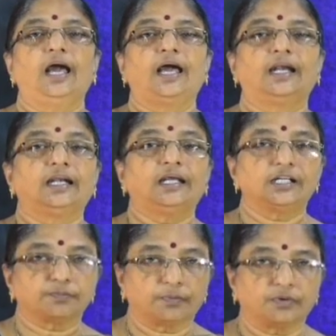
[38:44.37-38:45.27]
and
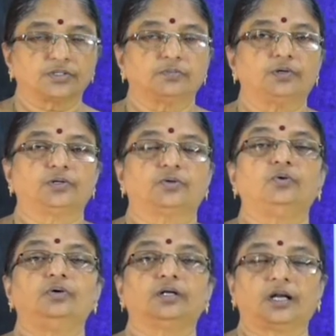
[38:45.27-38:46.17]
it is possible
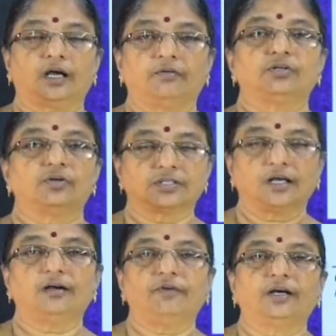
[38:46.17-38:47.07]
to derive it
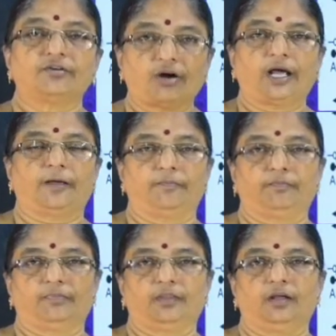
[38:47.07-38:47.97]
yourself and try,
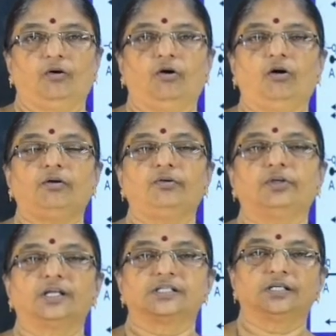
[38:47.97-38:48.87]
or
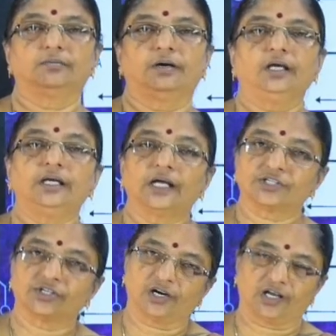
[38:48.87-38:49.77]
we can see my
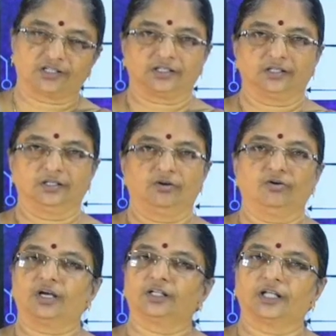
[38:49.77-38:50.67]
next class.
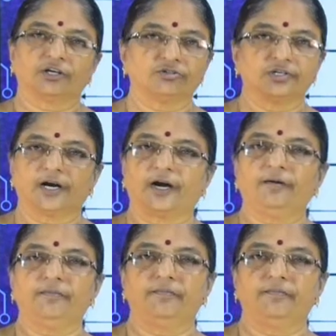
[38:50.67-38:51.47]
Okay, thank you children.